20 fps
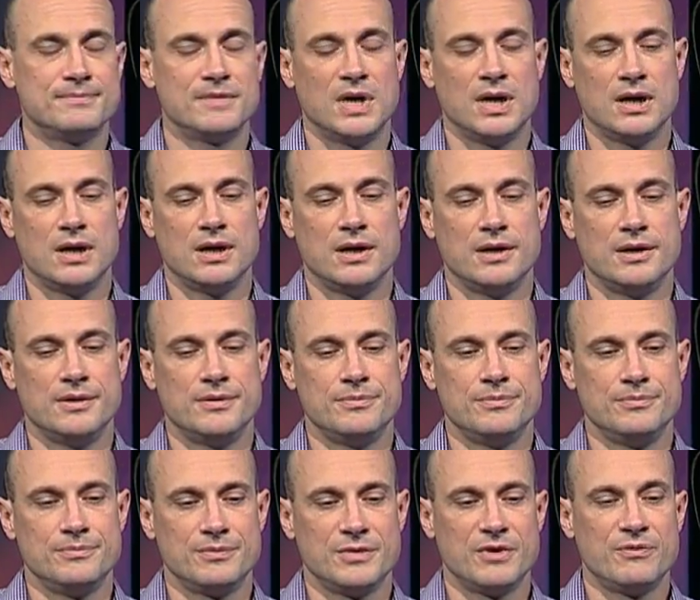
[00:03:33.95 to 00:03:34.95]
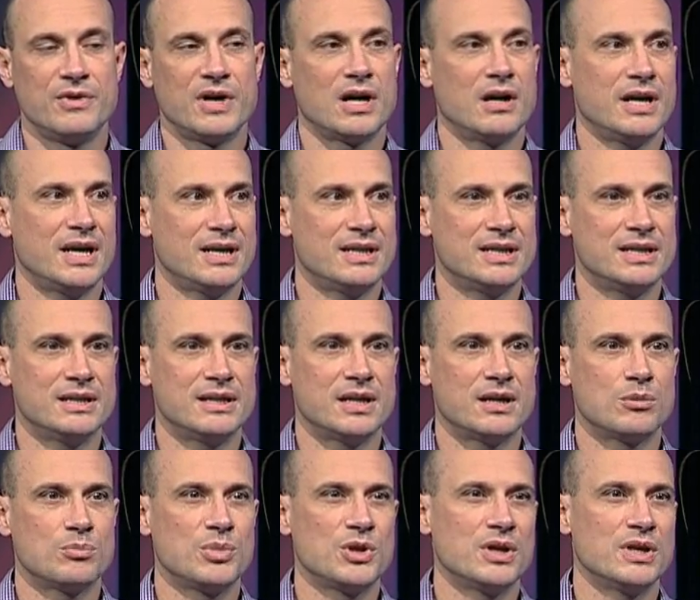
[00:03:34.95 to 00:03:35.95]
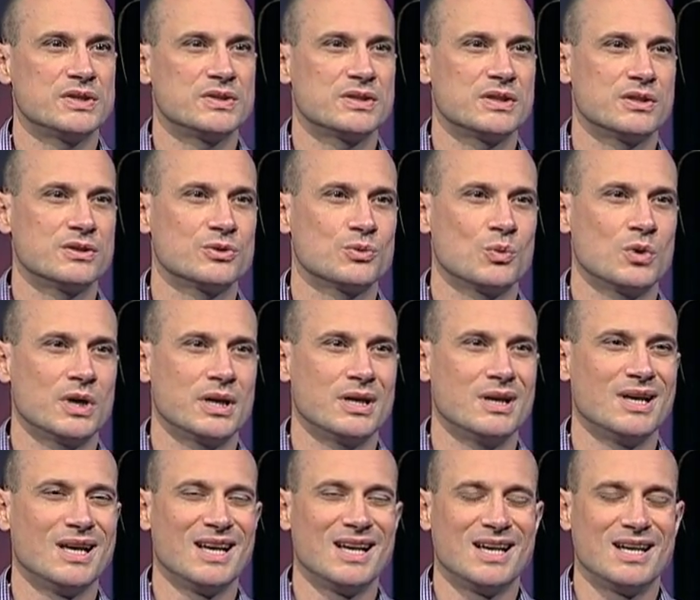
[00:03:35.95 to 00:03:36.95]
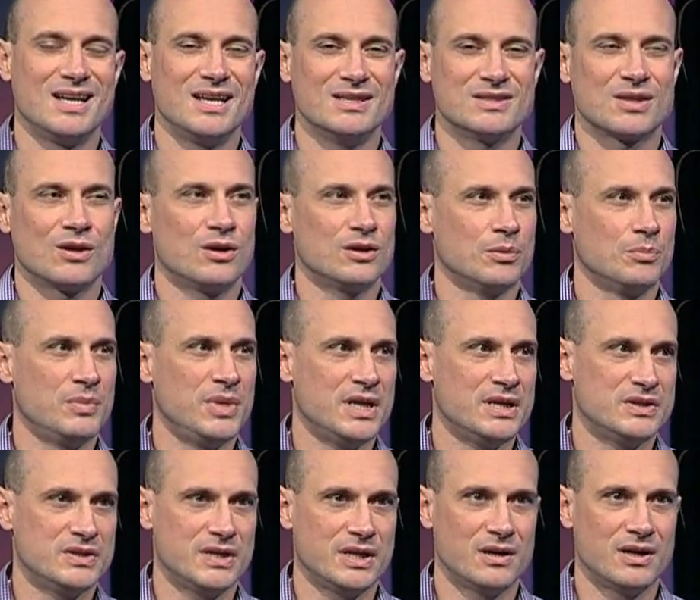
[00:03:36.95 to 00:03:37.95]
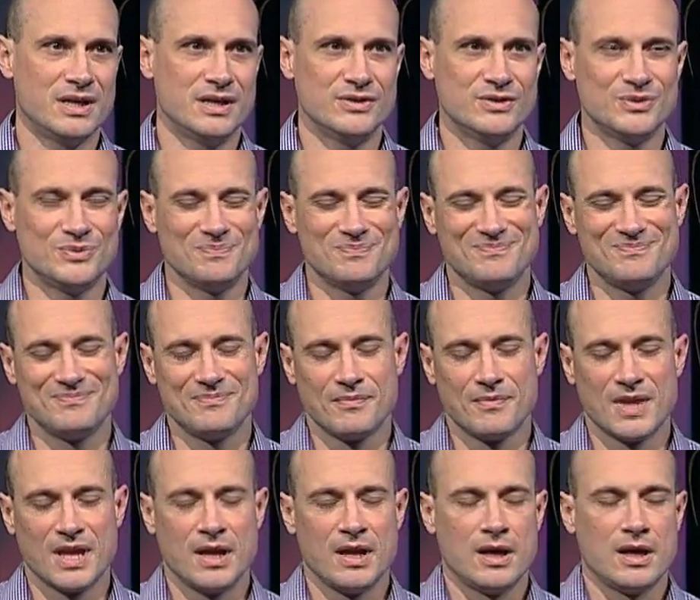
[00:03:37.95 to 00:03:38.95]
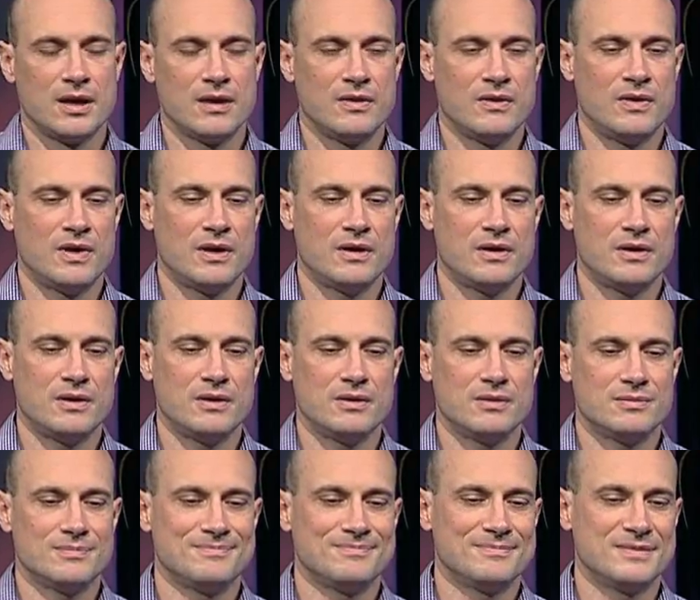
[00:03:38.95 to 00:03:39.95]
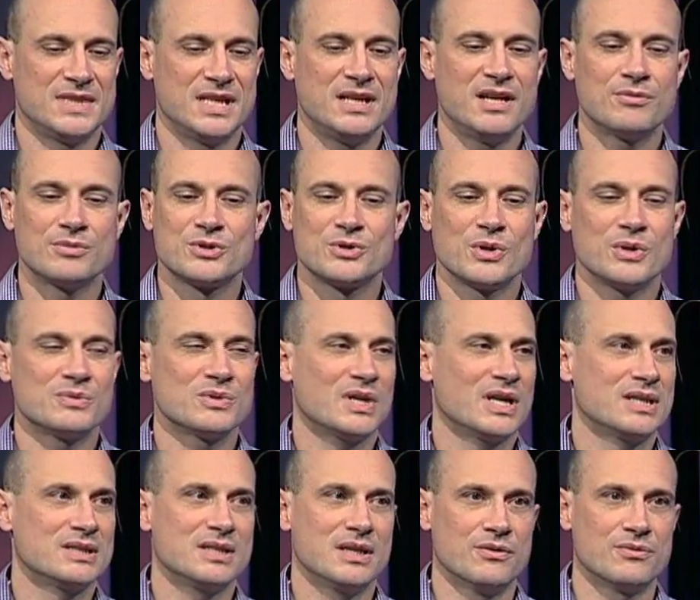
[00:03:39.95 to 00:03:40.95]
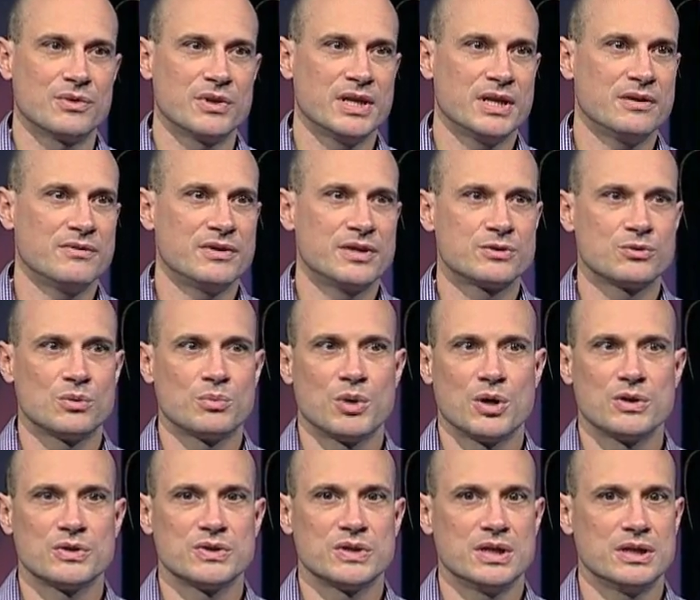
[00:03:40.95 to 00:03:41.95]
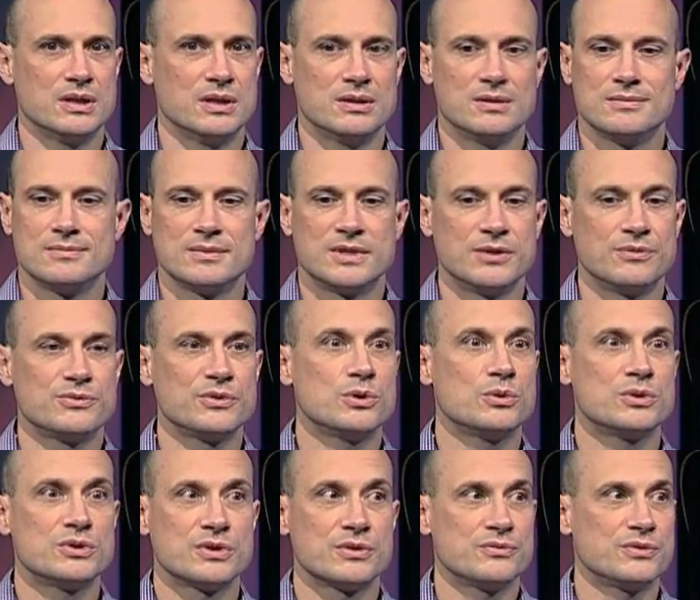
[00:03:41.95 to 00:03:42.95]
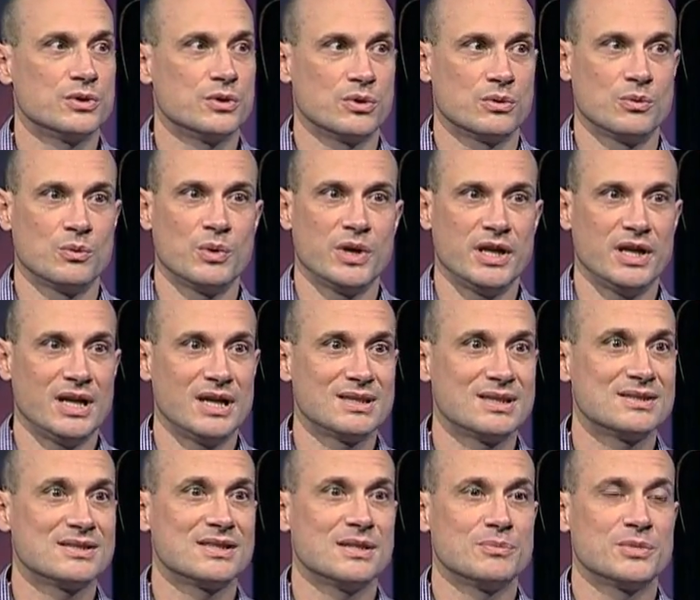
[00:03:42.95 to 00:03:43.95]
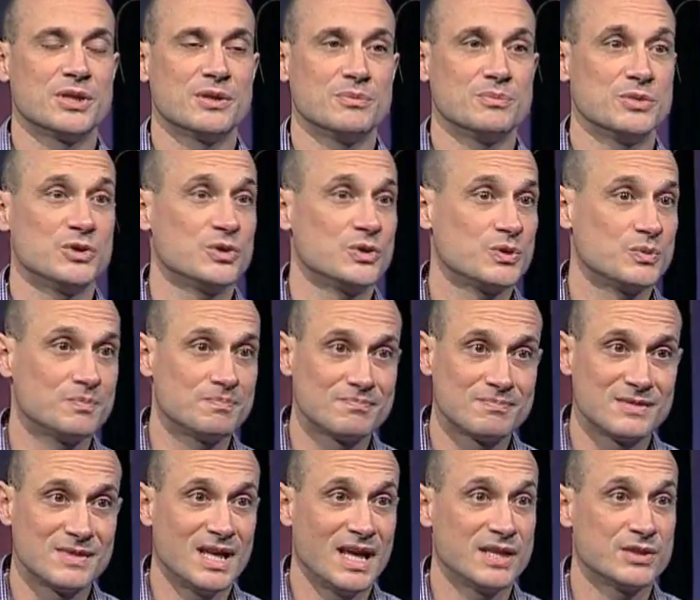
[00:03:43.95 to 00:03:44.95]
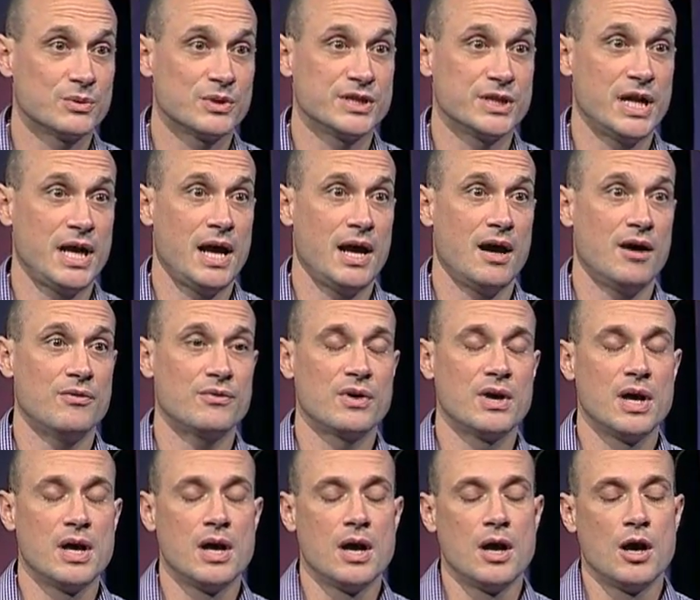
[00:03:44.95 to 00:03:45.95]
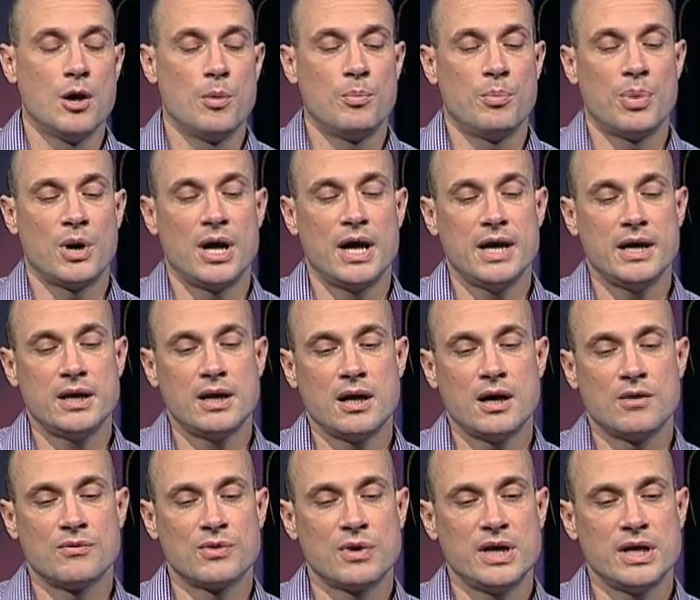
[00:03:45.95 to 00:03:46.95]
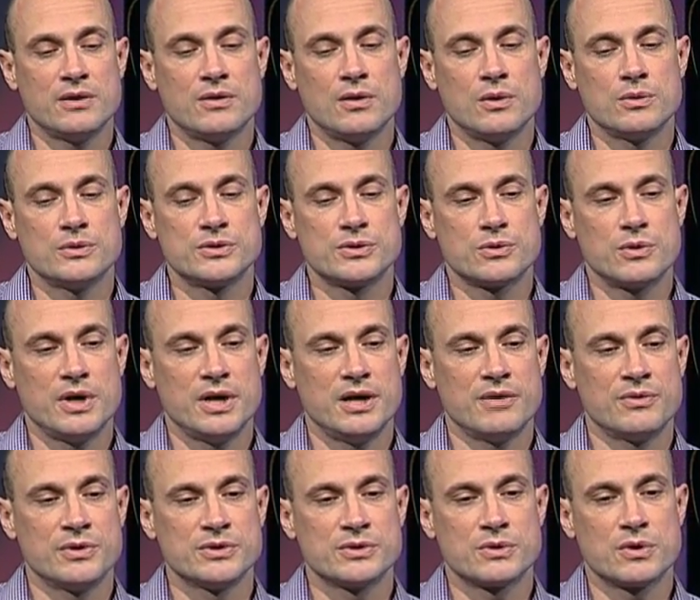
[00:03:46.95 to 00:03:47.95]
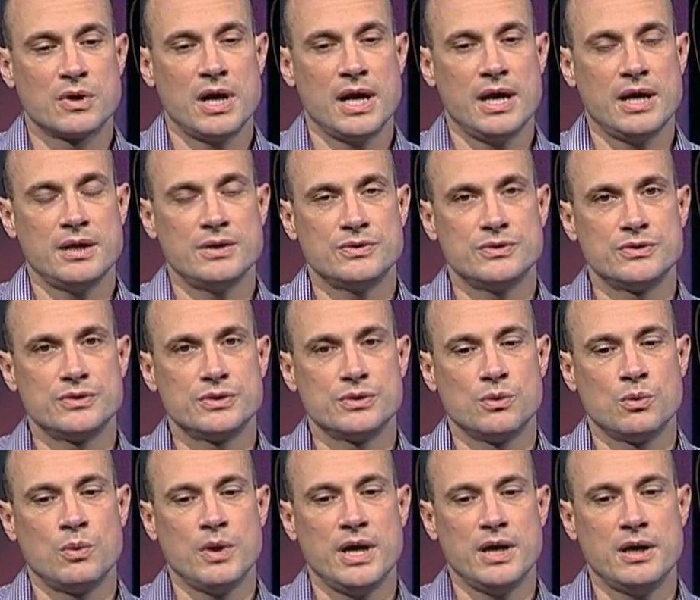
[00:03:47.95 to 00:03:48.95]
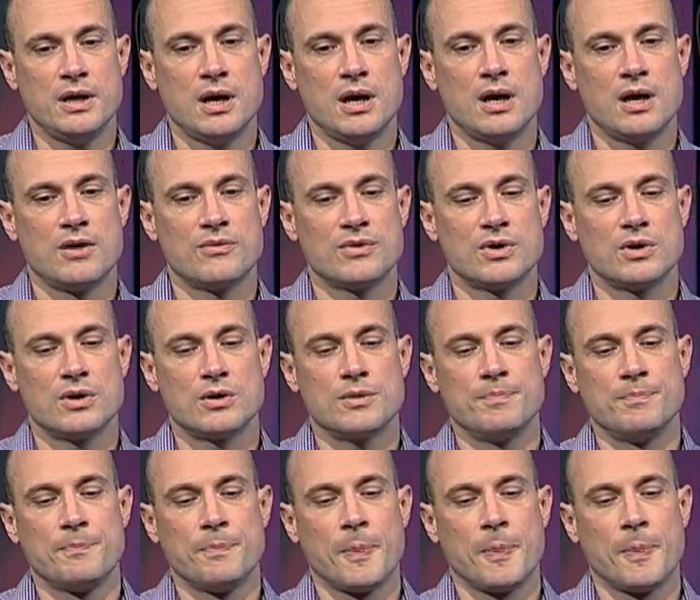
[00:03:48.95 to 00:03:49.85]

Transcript: uh, variant in there. Plus, there's one. It's called a B series. The the difference between, like I said, for the individual person, the flu is the flu. When you get the symptoms, that's what you have. By covering those three different strains, we cover